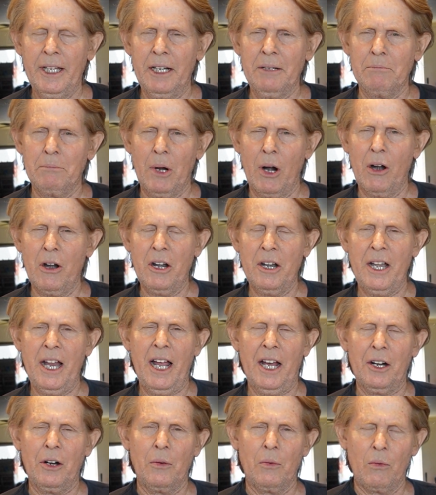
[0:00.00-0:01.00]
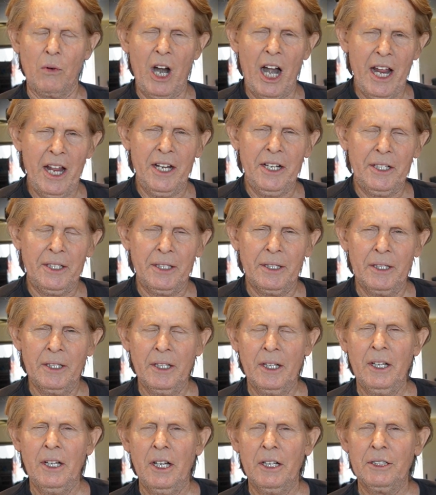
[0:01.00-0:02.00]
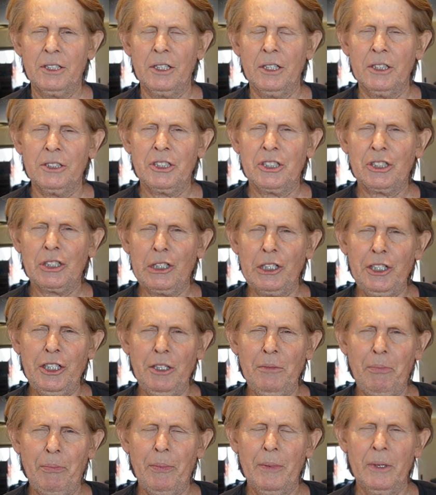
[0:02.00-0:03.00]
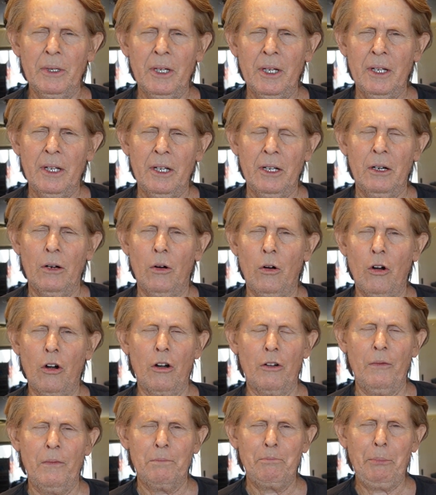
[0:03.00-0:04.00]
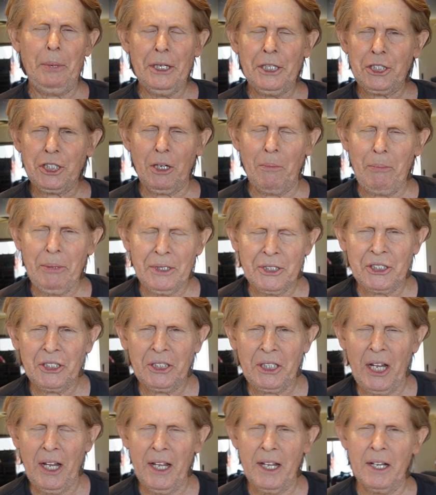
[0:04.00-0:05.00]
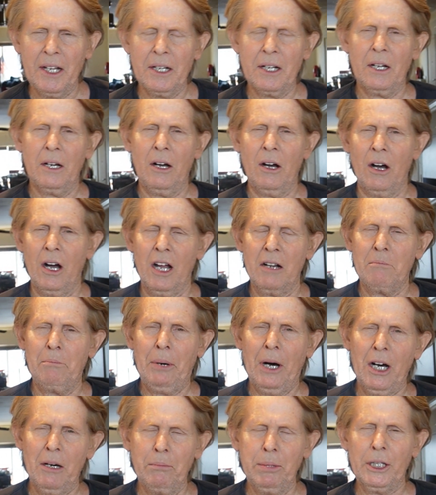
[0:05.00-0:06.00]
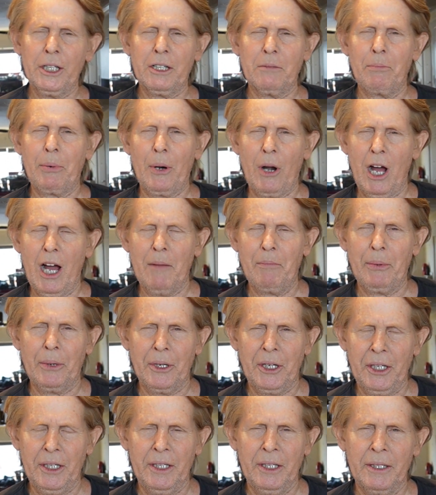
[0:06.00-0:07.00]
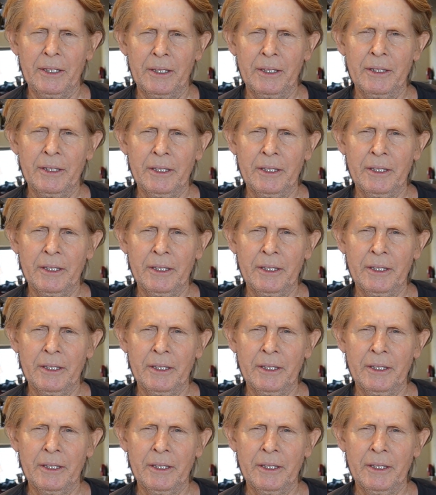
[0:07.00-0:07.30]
Martin had a right to sleep or pitch up his tent on public property.